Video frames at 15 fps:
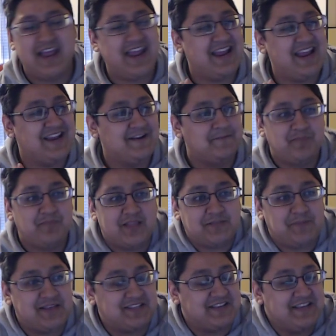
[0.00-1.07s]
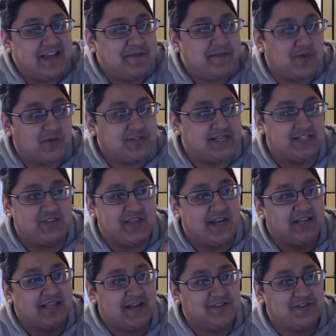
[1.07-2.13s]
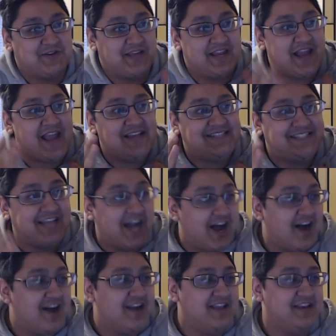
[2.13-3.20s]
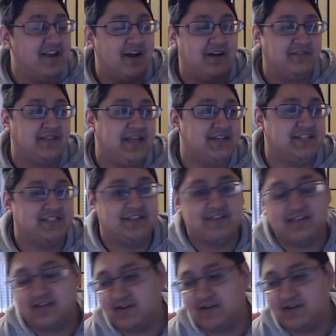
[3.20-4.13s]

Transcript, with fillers: And that's basically nine multis, so that allows you to get a ton of legends on